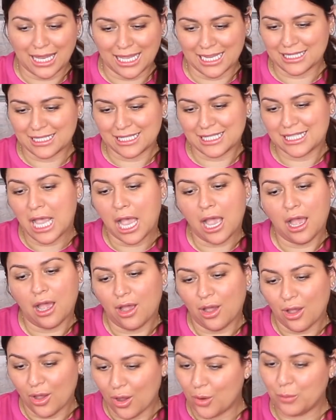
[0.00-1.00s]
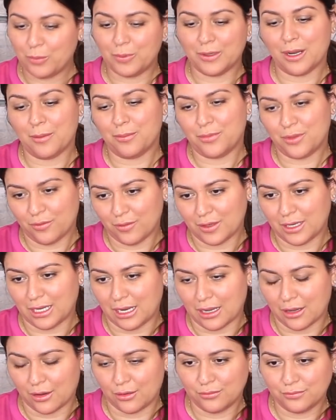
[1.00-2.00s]
Let's open up the
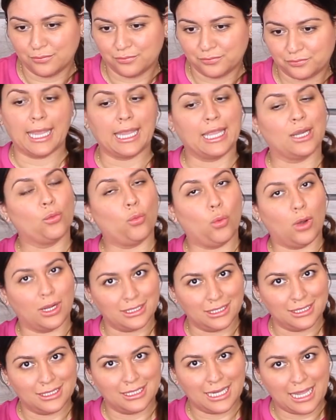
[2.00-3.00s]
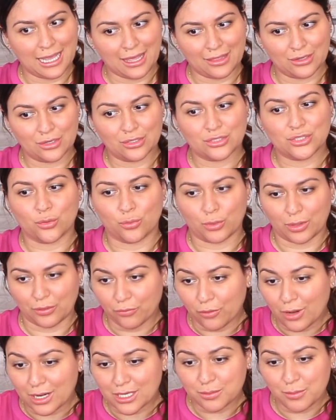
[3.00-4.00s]
video and watch it together to
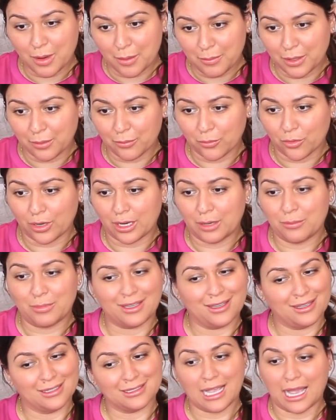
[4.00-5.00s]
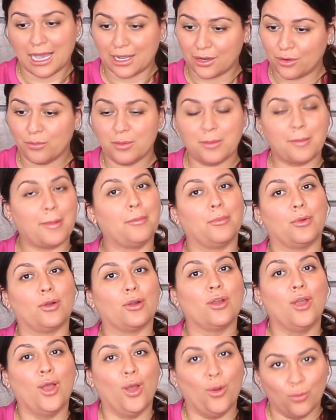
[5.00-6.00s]
refresh my memory because I don't
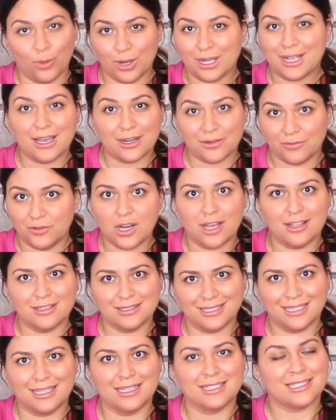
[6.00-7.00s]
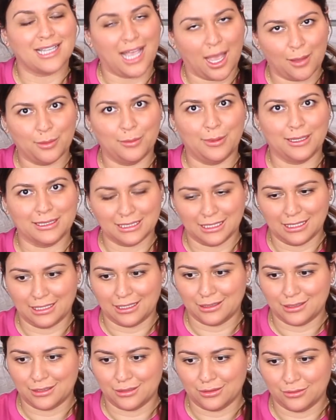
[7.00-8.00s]
remember what kind of nonsense I'm about to get
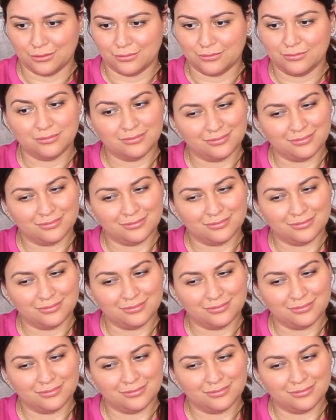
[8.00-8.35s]
into.